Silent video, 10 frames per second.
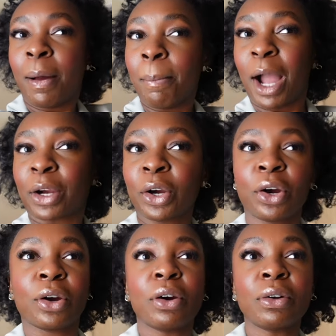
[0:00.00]
My
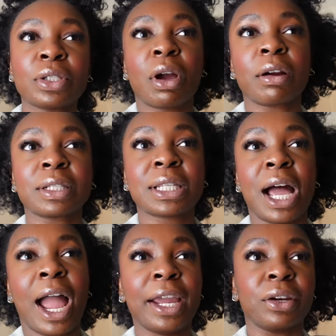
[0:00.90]
curls are
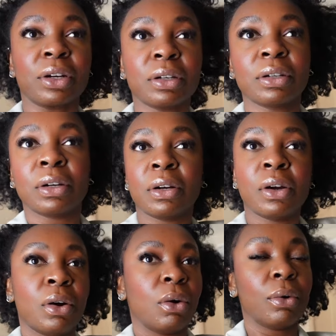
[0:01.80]
tighter
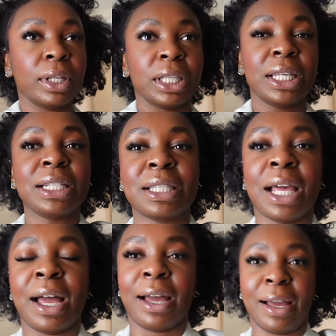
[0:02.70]
on this
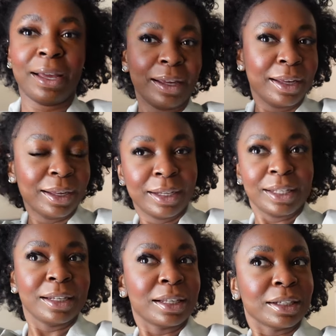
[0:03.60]
side
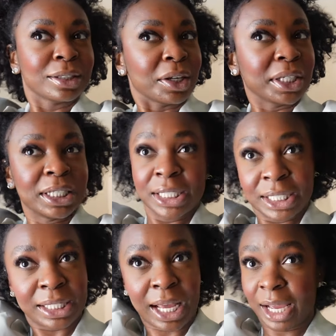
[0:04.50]
than it is on
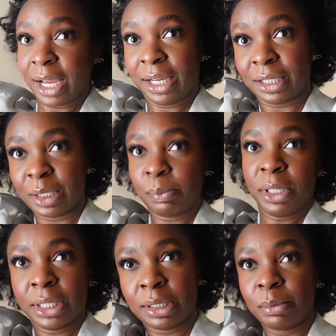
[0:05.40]
this side, and it's
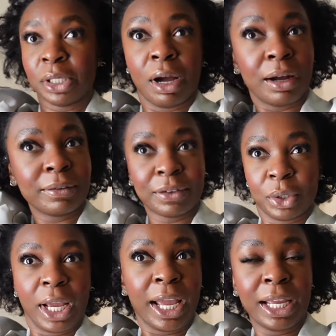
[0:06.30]
pissing me off,
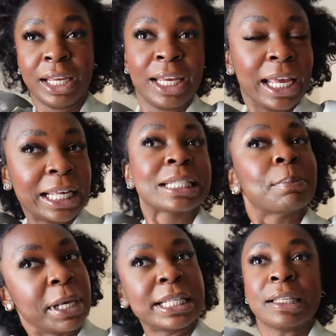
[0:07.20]
okay? It's
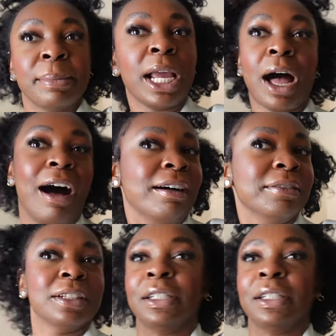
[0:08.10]
pissing me off.